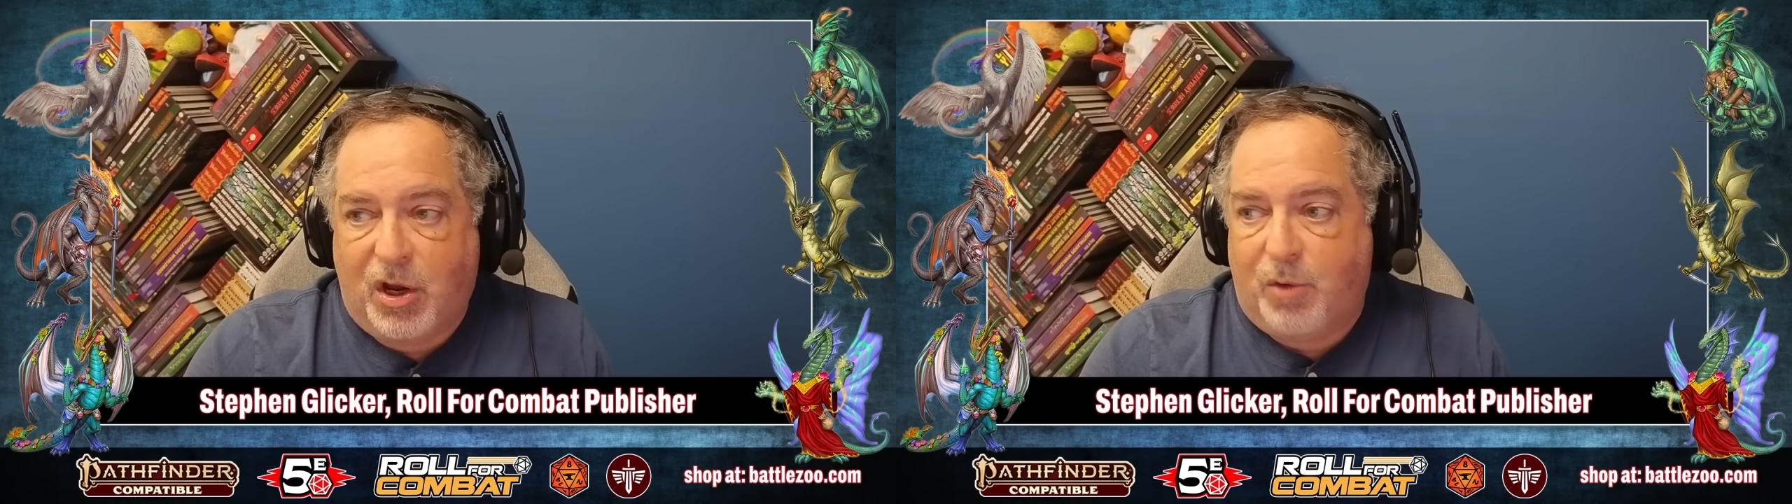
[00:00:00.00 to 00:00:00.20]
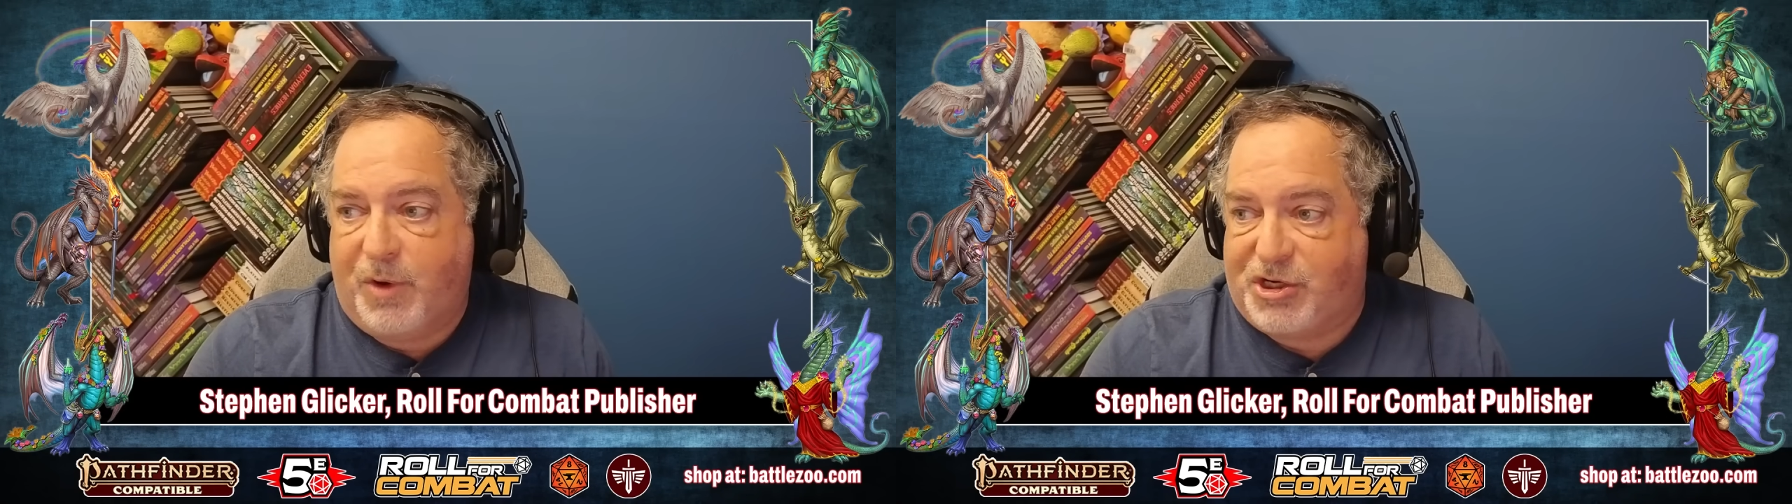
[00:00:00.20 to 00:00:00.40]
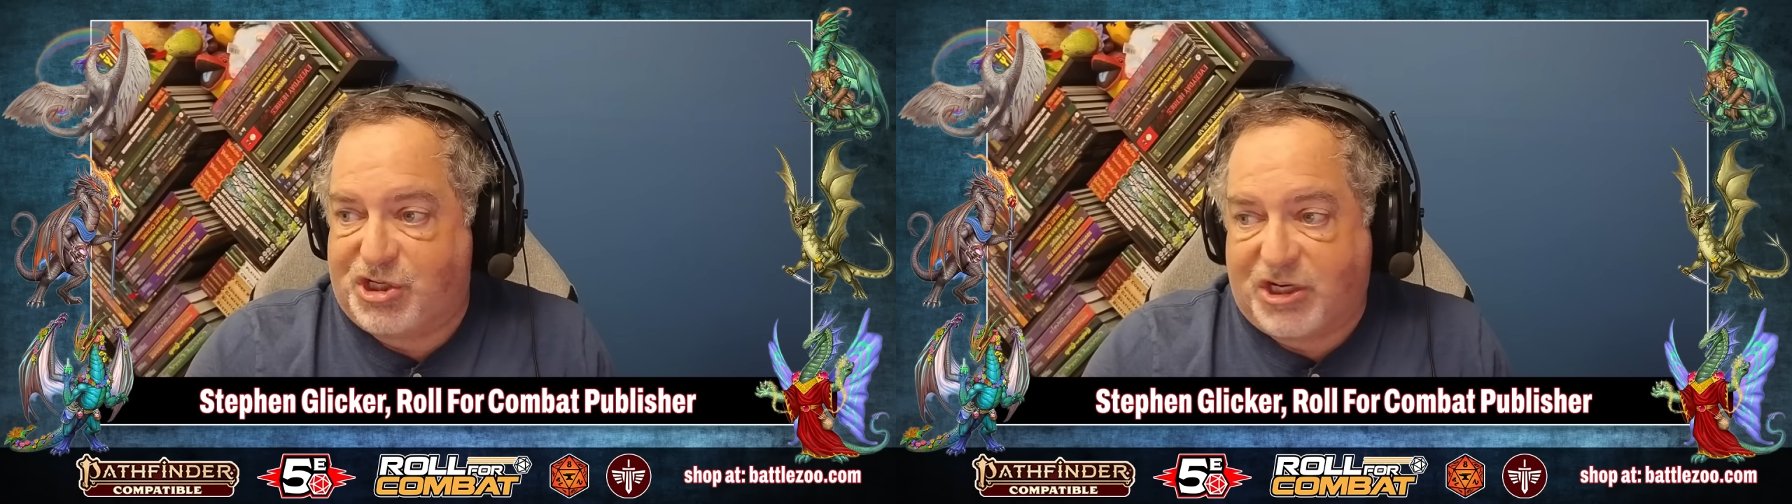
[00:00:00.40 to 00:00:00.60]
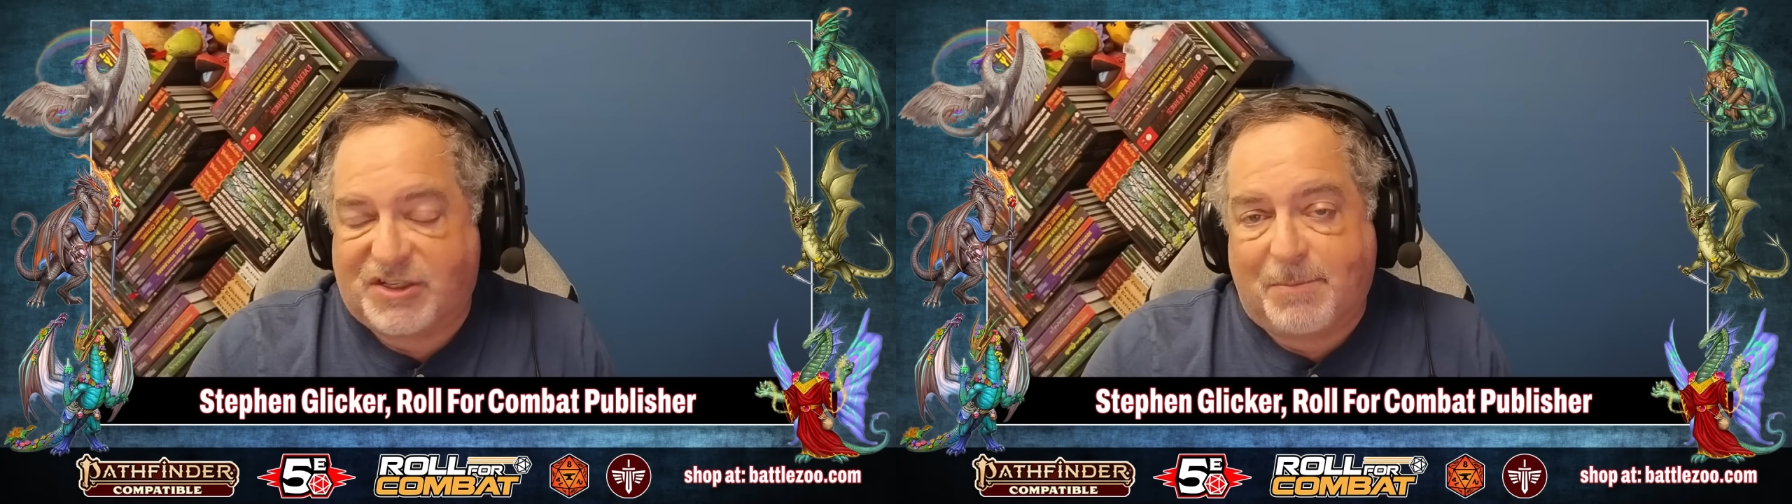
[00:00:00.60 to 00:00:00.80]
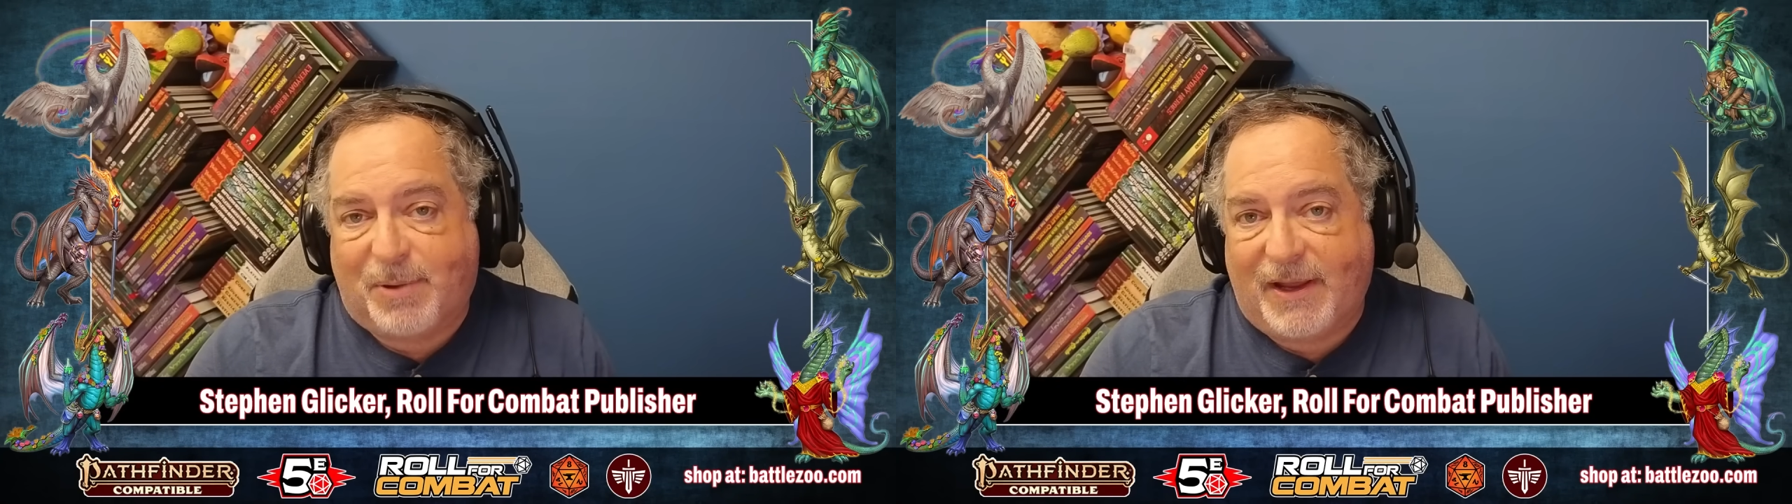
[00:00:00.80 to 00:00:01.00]
which just
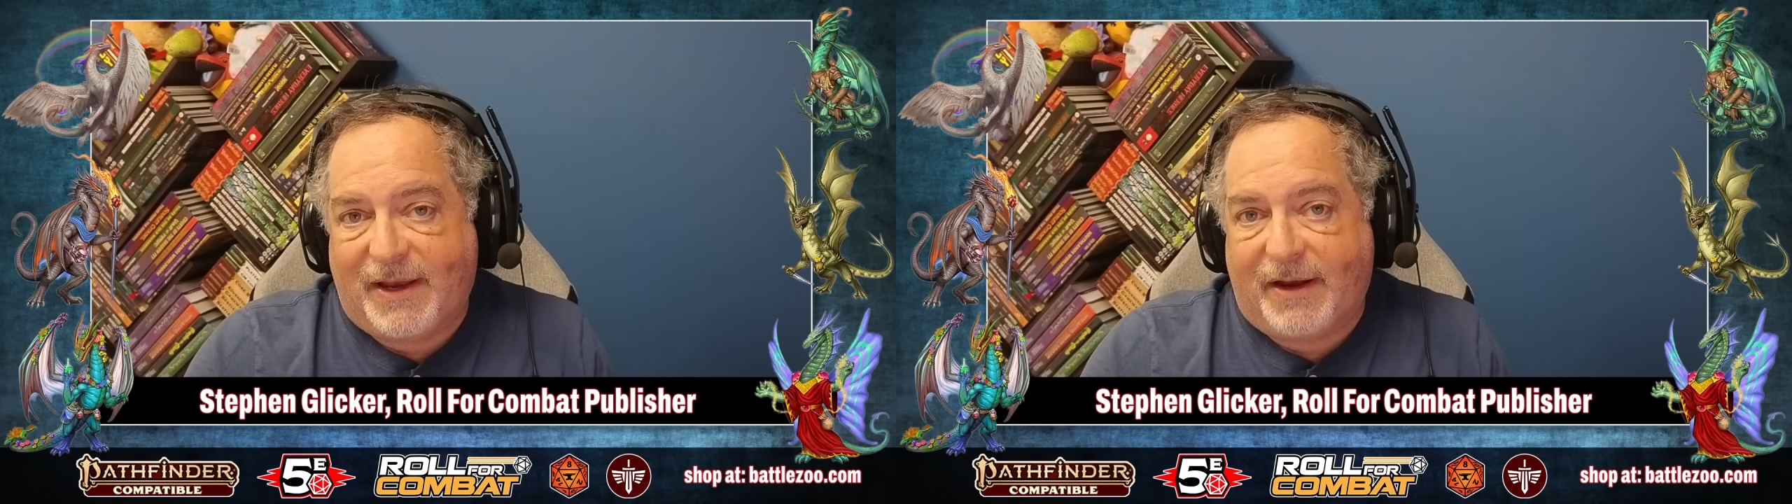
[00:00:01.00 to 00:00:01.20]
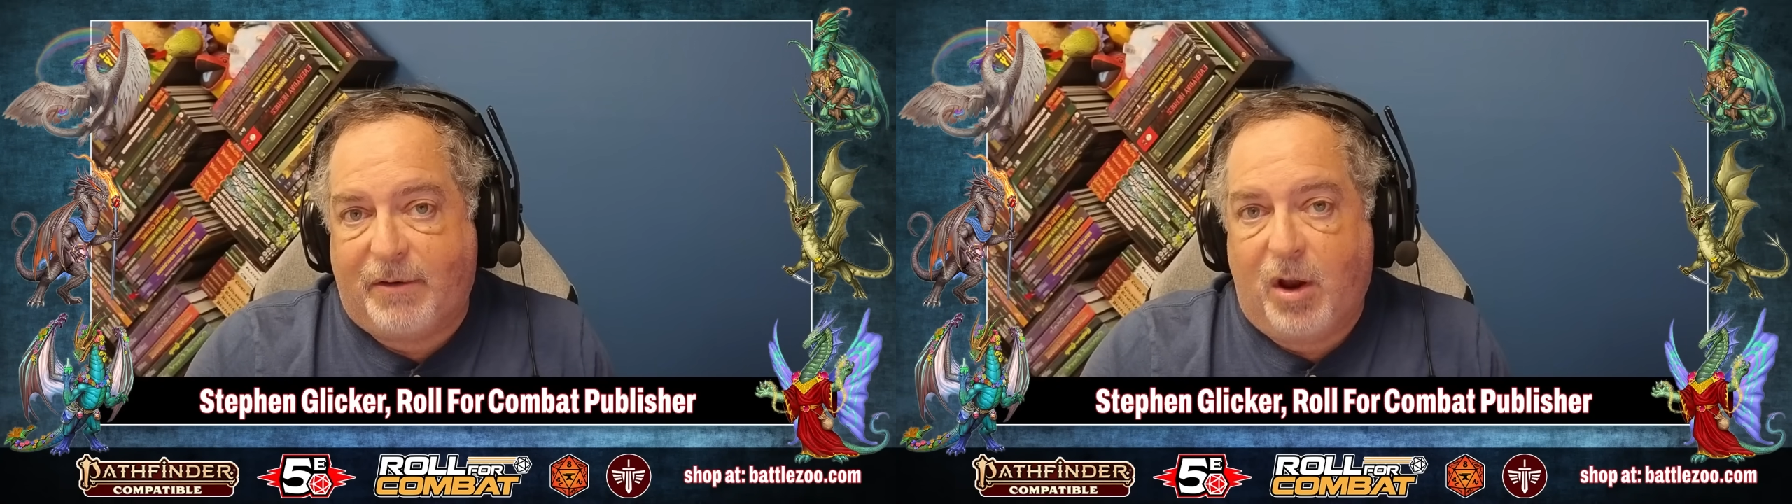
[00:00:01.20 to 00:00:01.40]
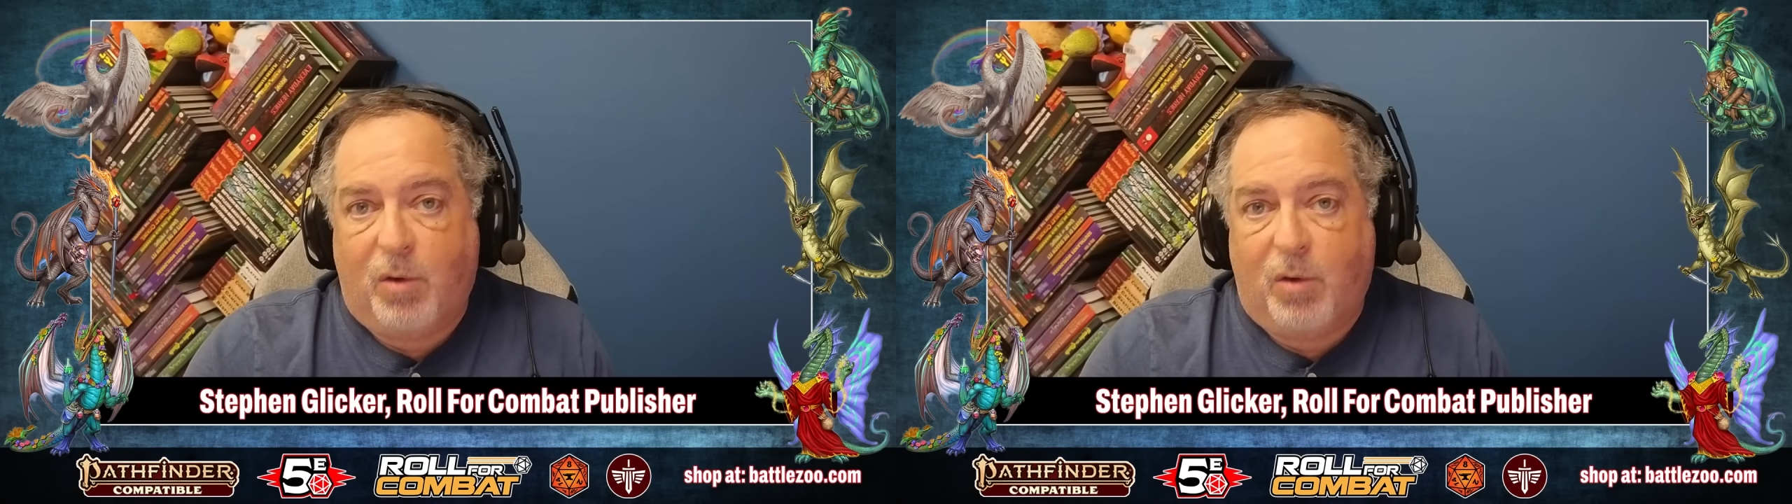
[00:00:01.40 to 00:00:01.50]
completed,